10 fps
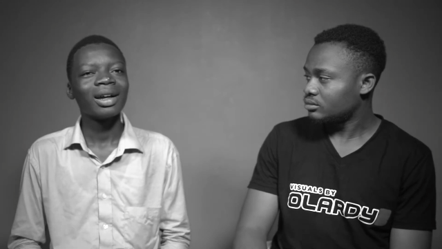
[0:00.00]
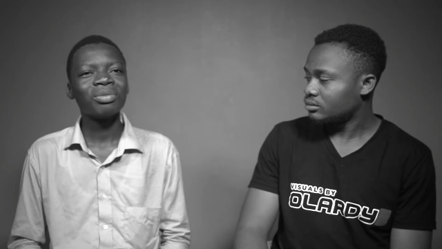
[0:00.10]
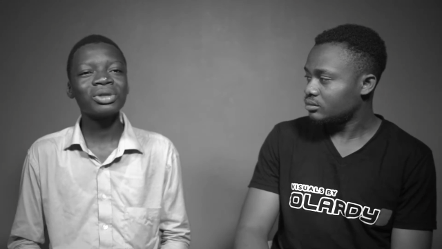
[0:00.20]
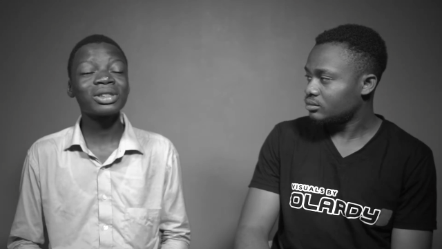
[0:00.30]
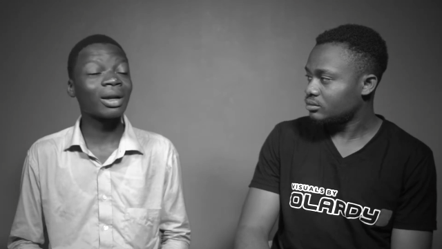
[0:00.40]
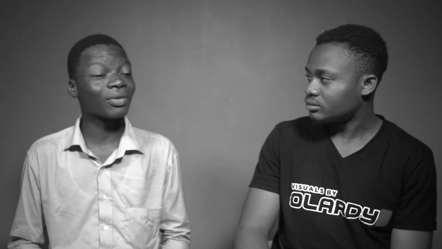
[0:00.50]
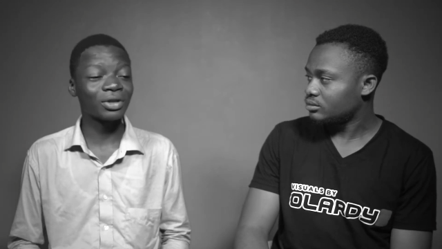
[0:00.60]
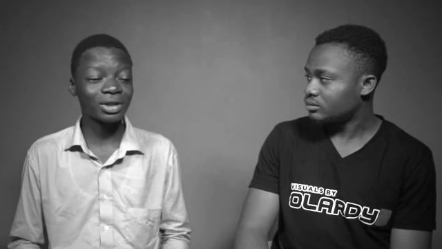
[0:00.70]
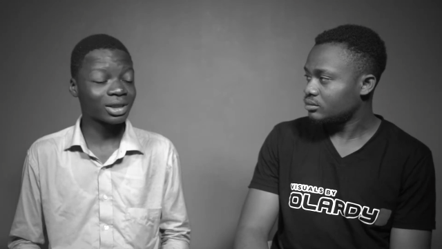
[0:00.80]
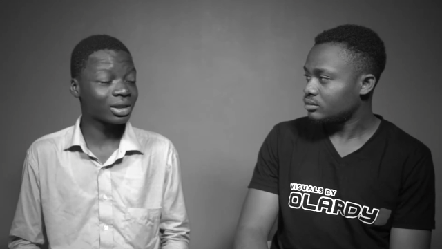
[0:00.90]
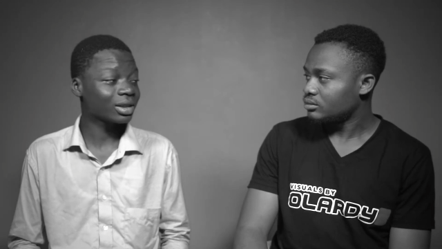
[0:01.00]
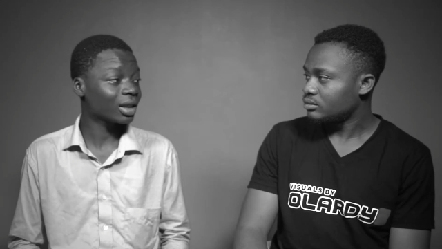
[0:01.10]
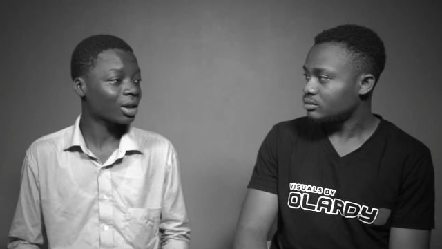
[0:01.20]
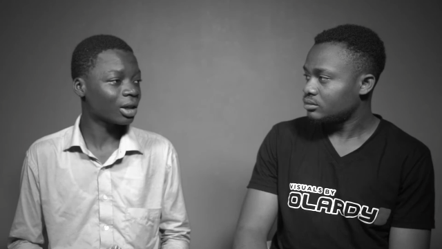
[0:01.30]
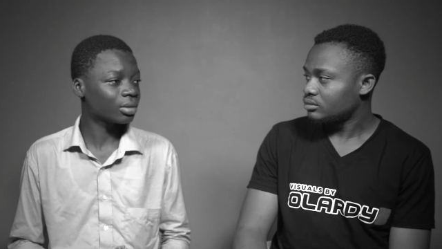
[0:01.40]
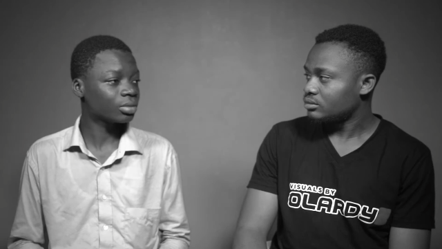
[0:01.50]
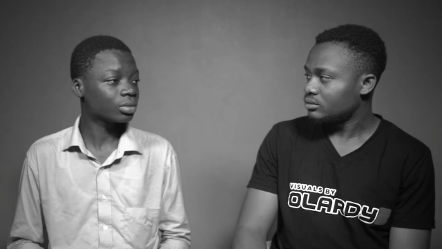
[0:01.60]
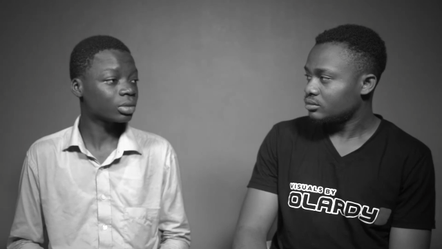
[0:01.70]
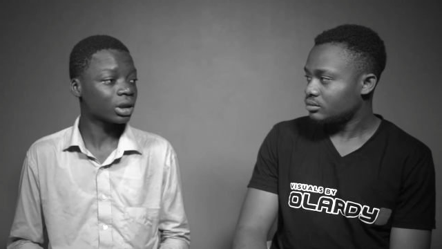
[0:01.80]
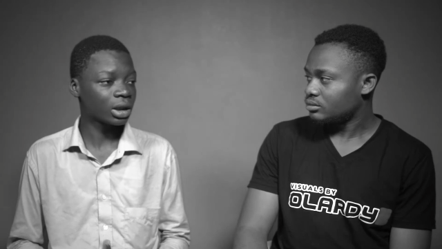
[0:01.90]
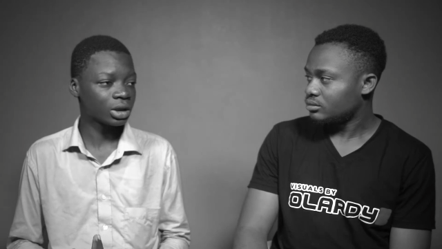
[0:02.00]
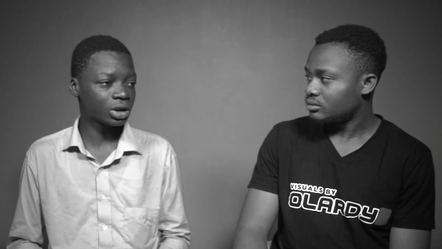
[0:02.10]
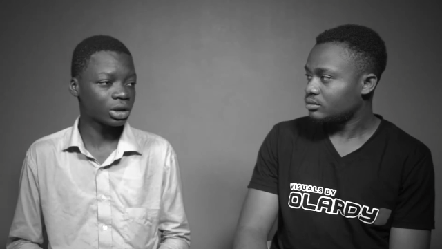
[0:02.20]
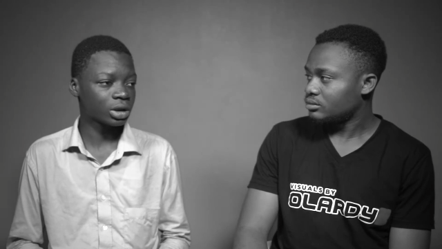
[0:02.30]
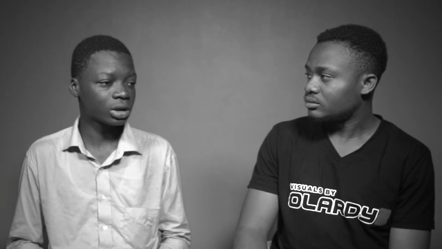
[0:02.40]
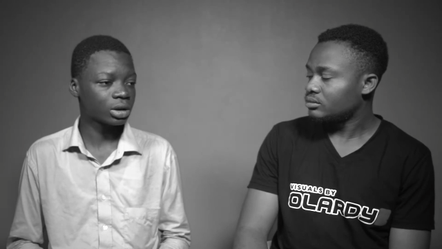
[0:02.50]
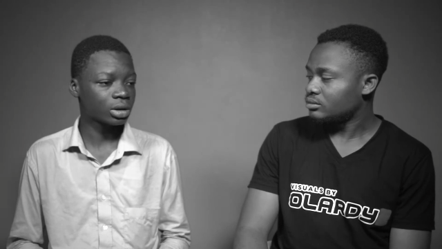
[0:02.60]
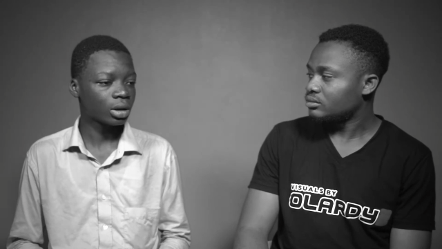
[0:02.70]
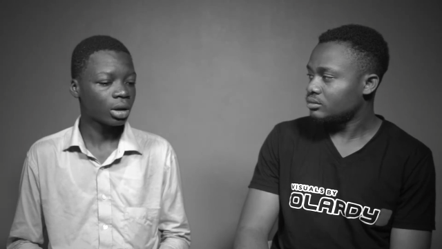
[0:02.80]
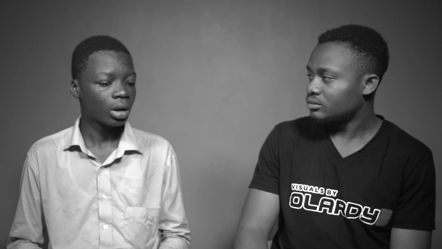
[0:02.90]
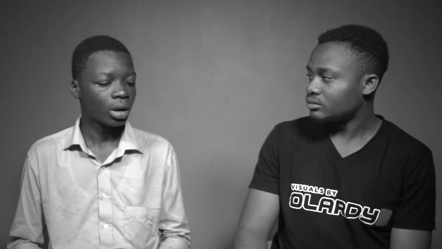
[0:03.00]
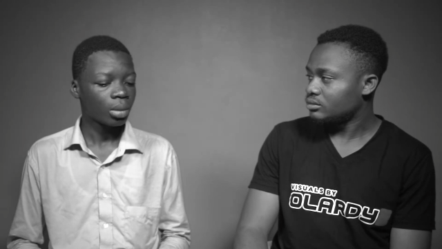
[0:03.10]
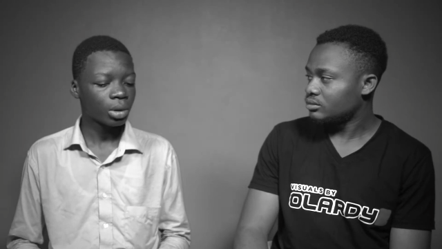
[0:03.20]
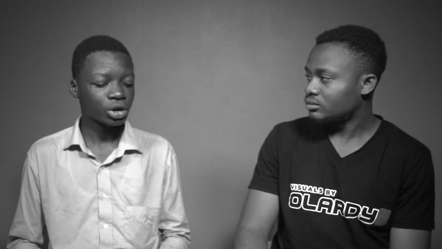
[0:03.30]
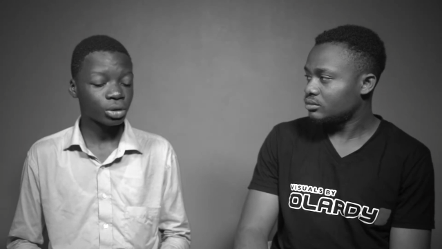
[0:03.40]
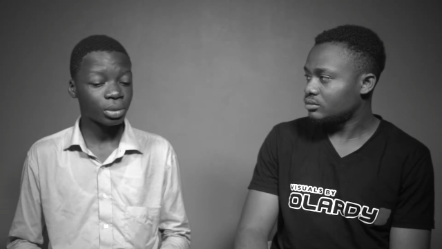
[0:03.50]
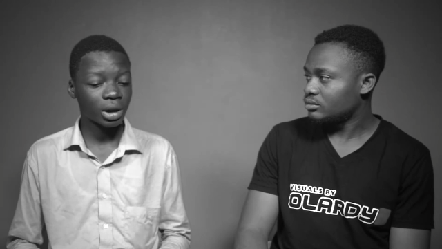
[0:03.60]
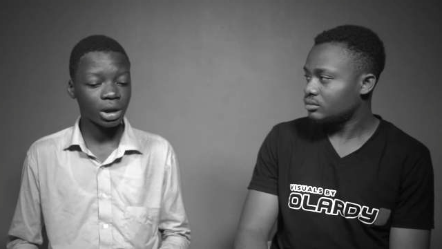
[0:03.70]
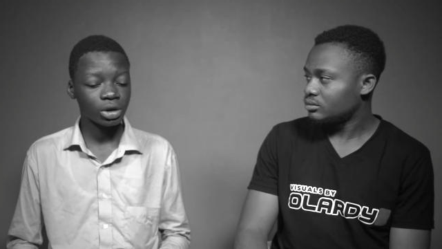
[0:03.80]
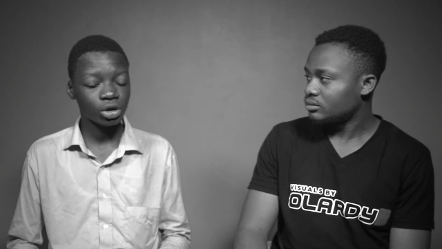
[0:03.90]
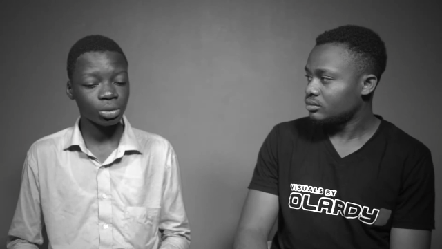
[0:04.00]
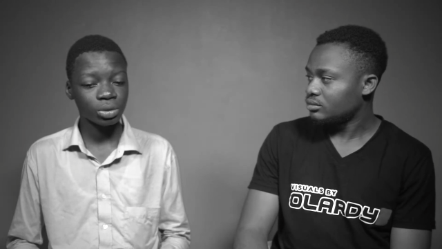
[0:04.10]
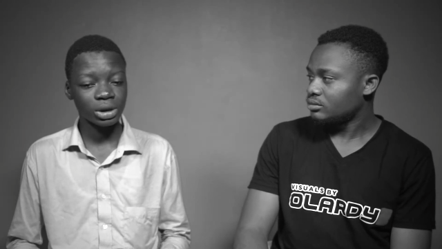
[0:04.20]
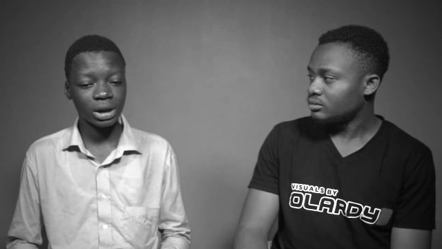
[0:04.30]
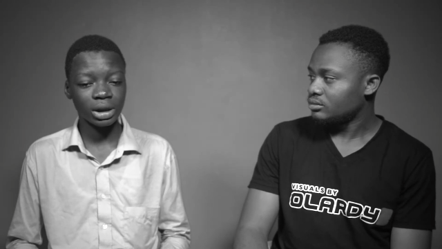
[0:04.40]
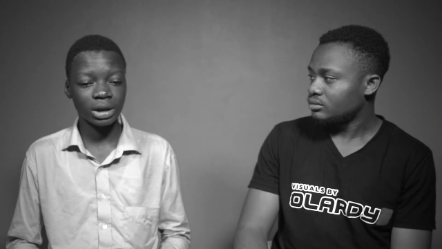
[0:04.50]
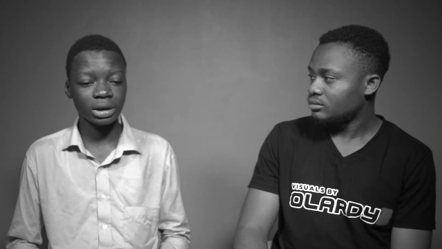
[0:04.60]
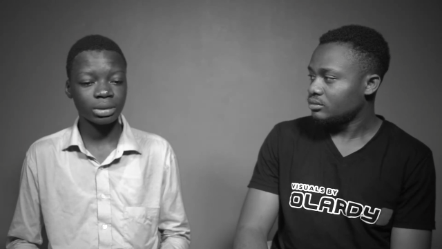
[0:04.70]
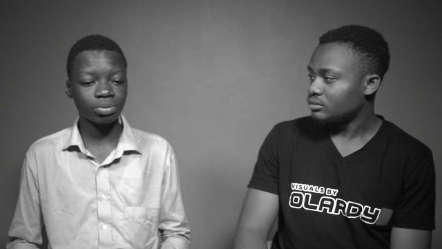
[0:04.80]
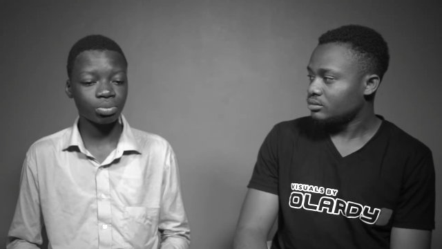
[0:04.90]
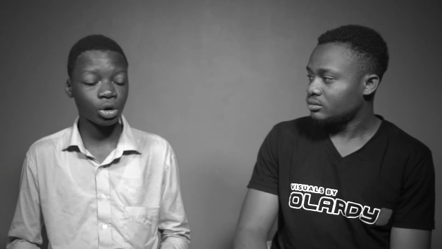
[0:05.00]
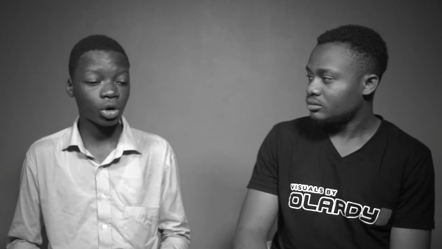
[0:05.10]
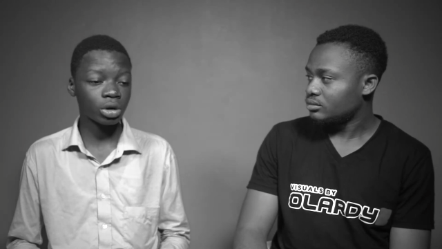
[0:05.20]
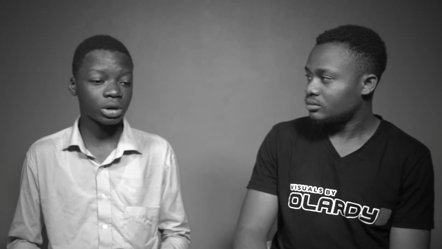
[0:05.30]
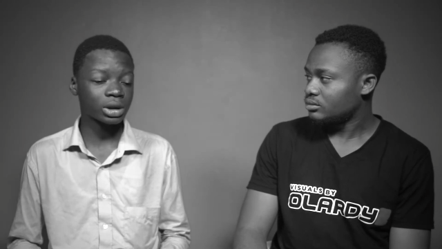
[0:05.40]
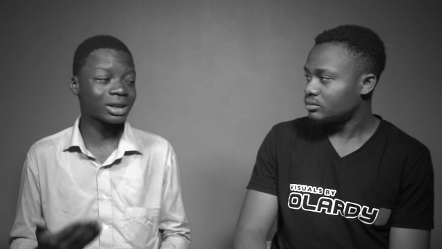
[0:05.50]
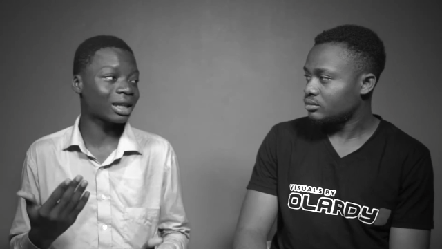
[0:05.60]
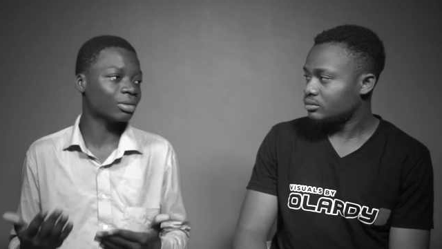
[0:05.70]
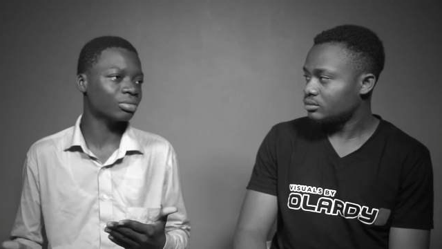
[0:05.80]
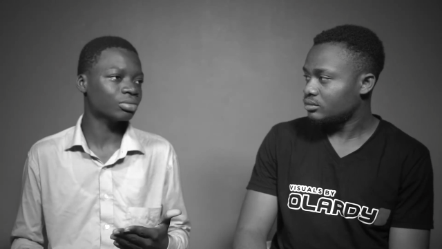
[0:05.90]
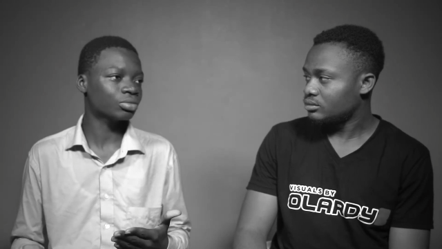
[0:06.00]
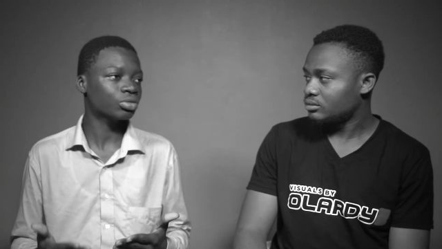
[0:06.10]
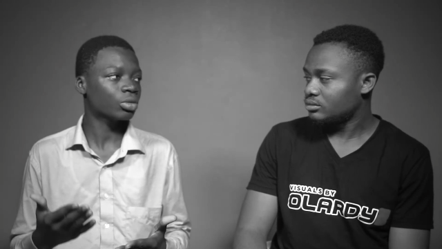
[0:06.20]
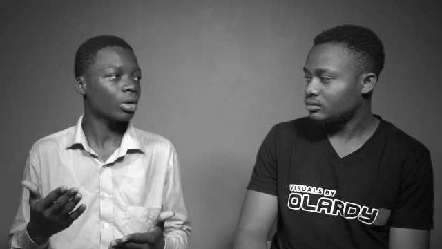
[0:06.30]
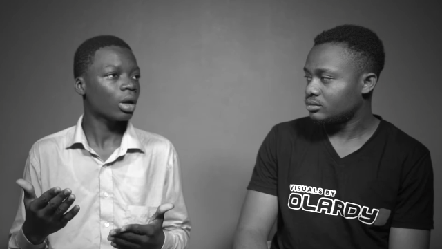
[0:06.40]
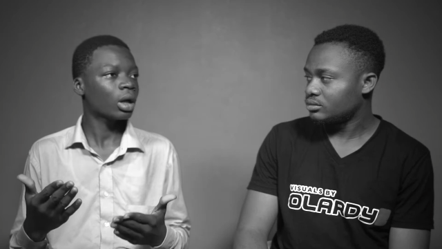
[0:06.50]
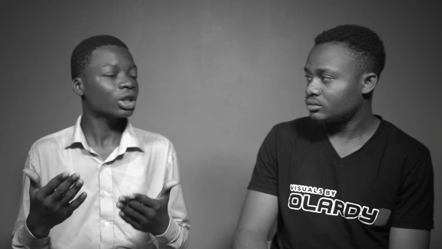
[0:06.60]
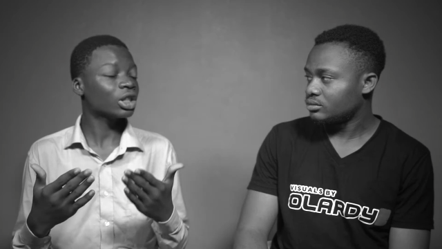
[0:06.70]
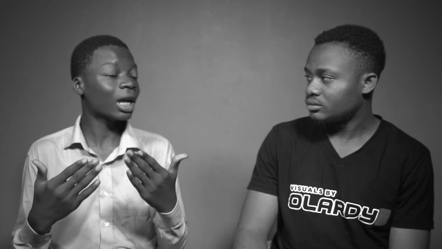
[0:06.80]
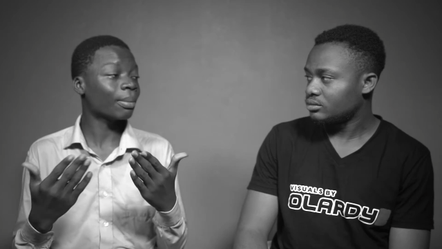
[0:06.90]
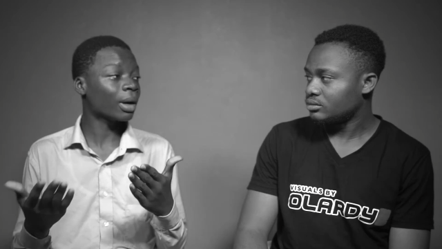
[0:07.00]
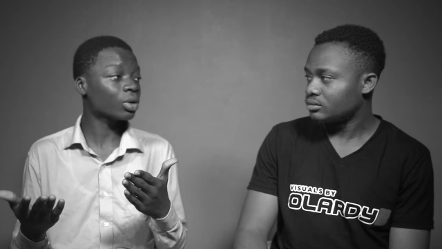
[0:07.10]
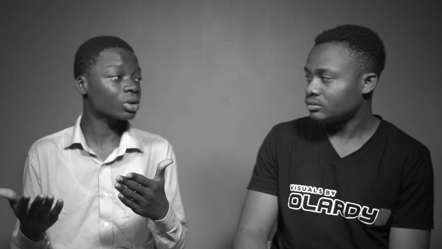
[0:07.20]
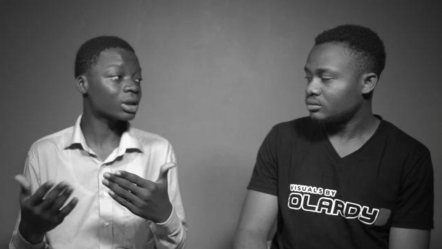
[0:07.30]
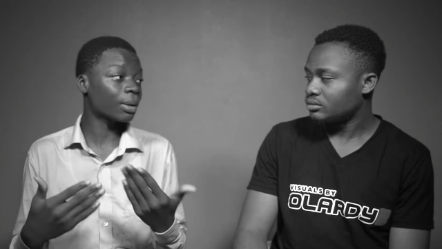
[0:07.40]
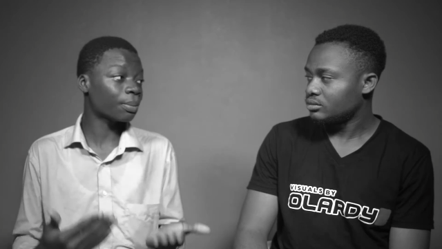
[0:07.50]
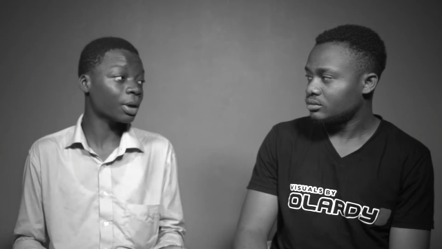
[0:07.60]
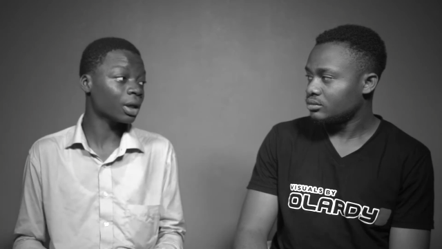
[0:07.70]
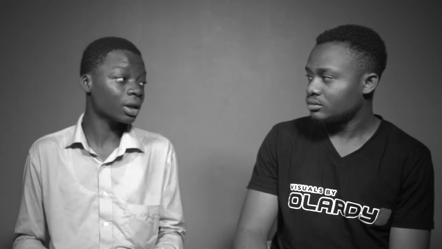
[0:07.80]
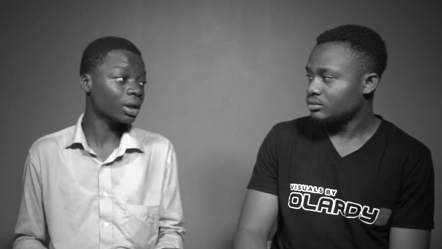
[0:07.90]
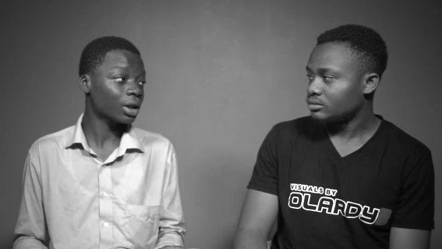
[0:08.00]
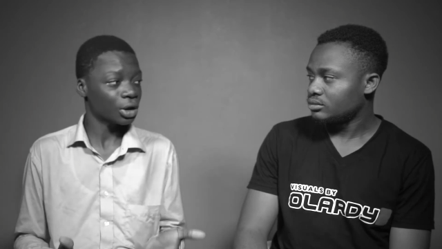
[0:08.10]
Speaker 1: Most of them have not seen um, challenges. But some case, some said because the, um, the amount that pay paying